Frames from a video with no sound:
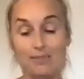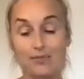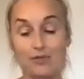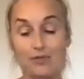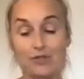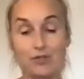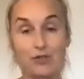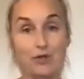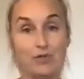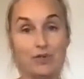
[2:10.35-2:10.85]

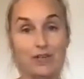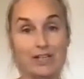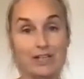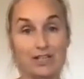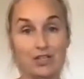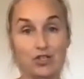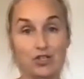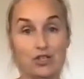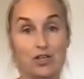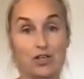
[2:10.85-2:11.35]
serving
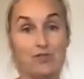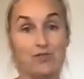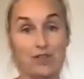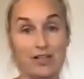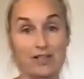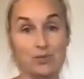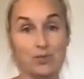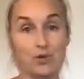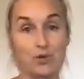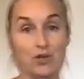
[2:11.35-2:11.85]
dish if
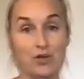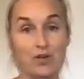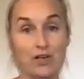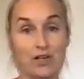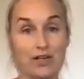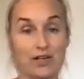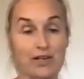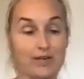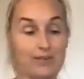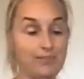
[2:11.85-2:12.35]
that's what you
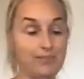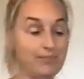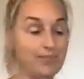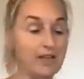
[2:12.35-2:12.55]
need.